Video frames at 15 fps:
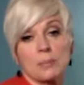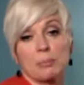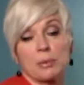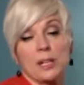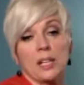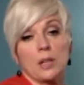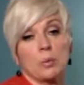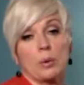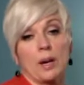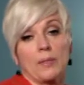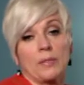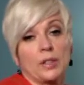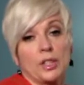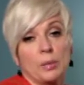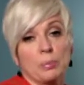breathe
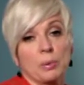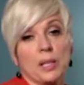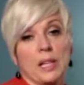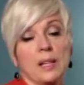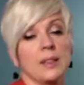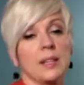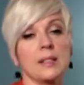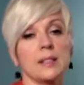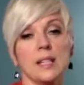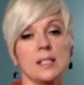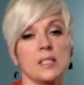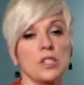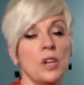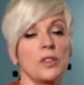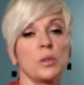wherever you breathe,
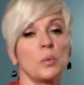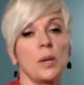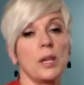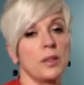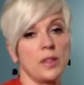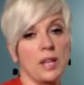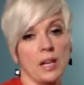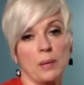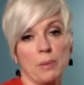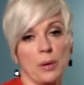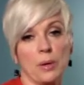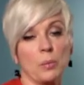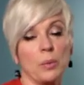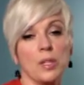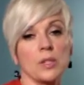that's not the way to think
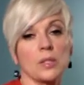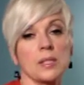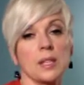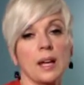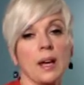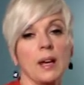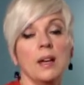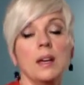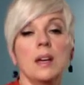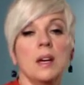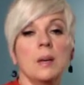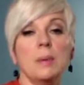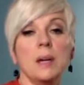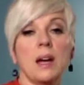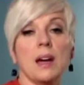about it when you're singing,
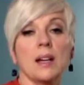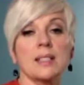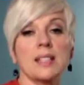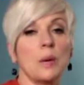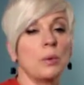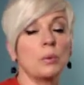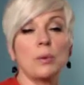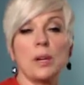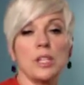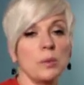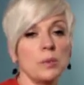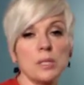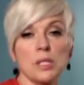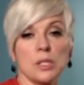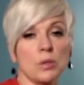because that will run
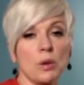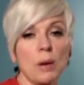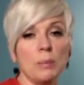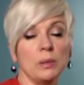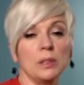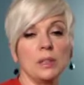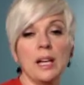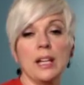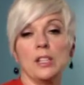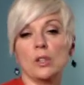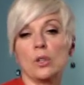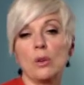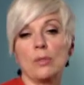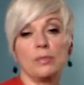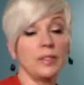you into trouble and
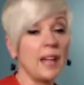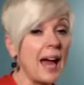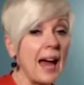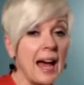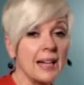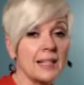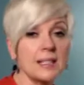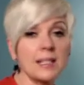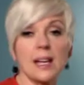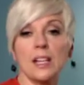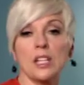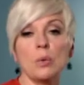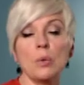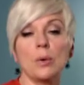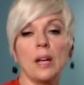you'll go flat
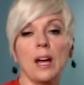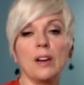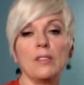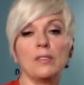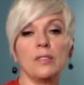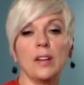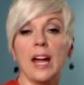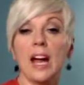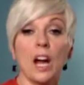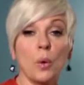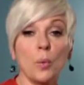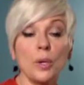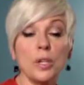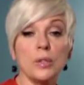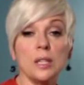and you won't have
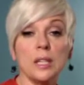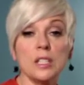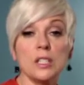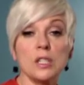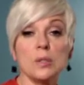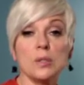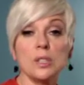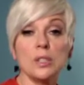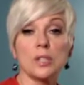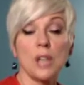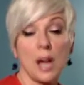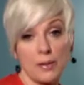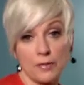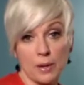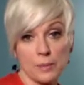air when you need to use your
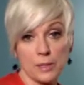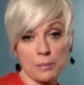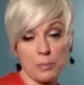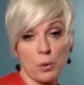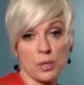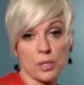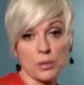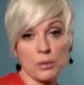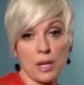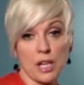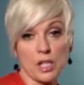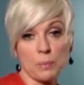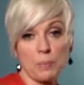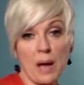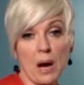diaphragm support to
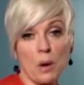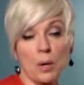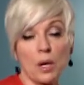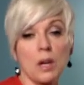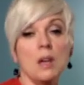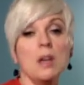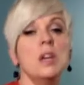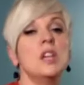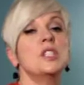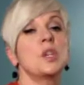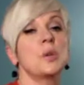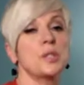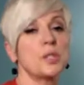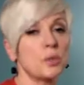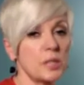engage power.
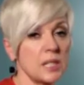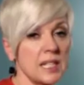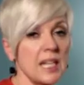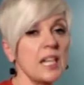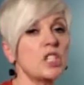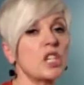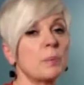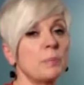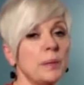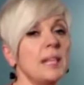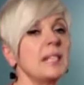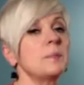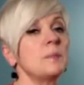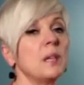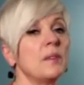So strategic
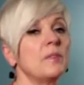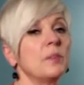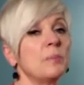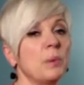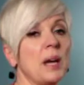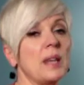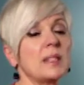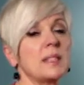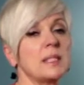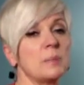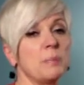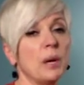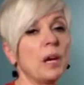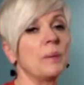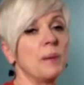placement of the breaths is
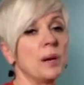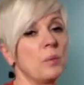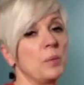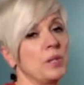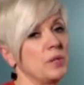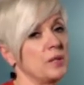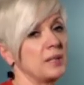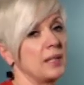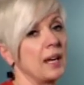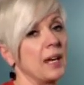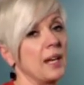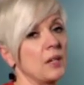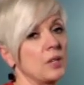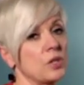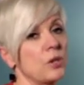paramount when you're singing,
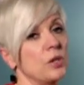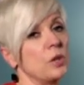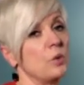and I'll show you